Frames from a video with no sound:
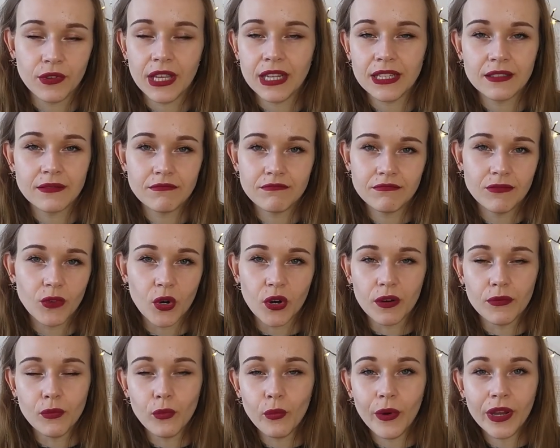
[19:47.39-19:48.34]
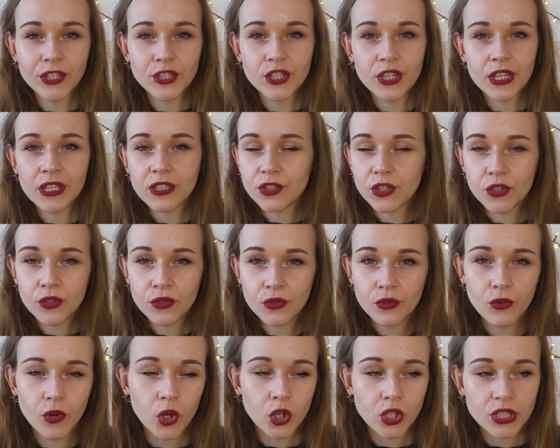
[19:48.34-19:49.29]
that or witchy
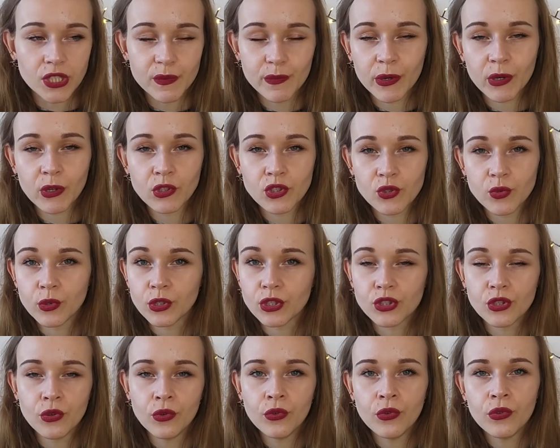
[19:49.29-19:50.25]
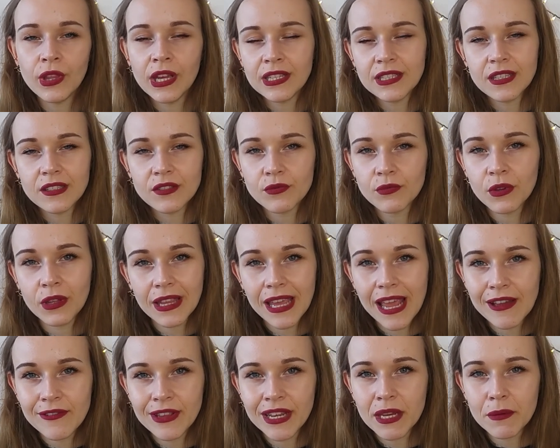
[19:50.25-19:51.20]
too, or spiritual too, that doesn't really
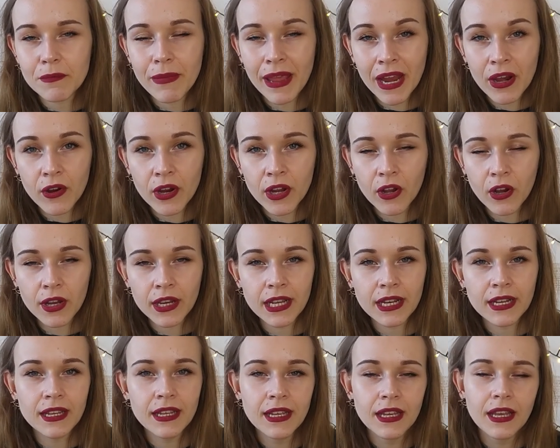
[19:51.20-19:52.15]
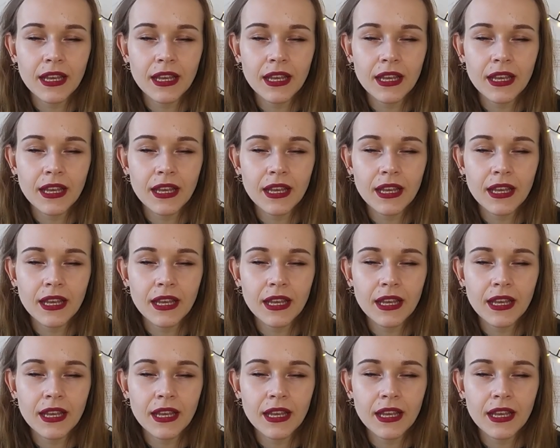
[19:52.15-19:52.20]
have any bearing on it.